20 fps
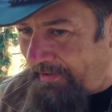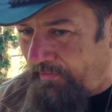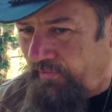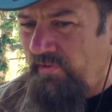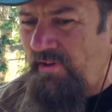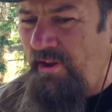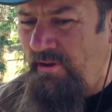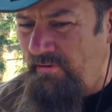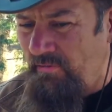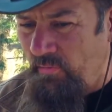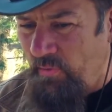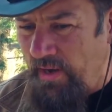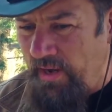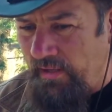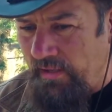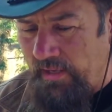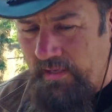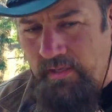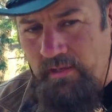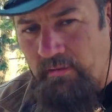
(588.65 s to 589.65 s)
scared
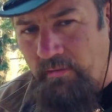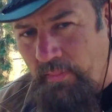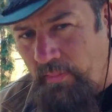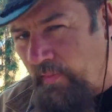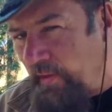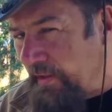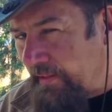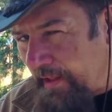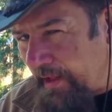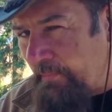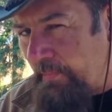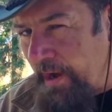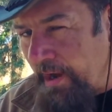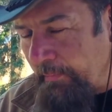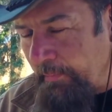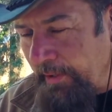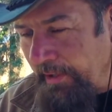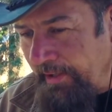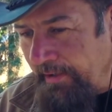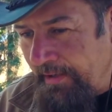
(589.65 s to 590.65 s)
away like you think they
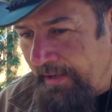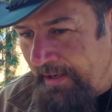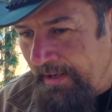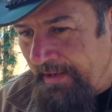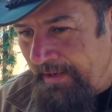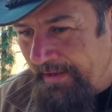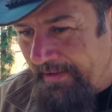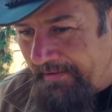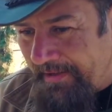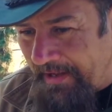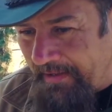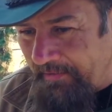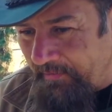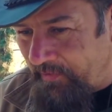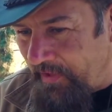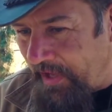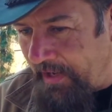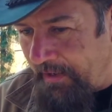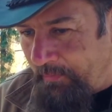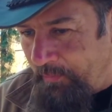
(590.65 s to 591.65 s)
might be, they
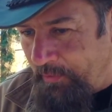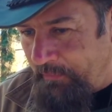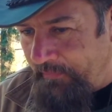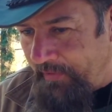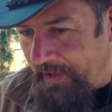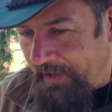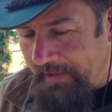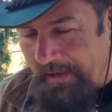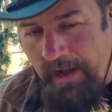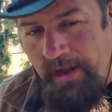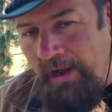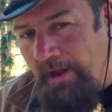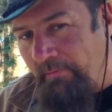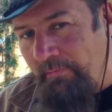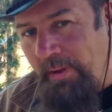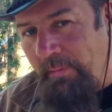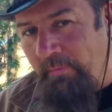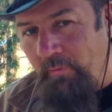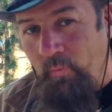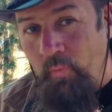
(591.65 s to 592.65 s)
just kind of move on. I
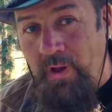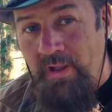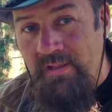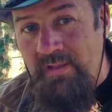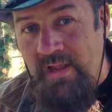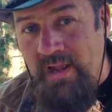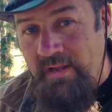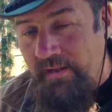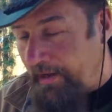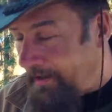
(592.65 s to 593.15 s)
remember one night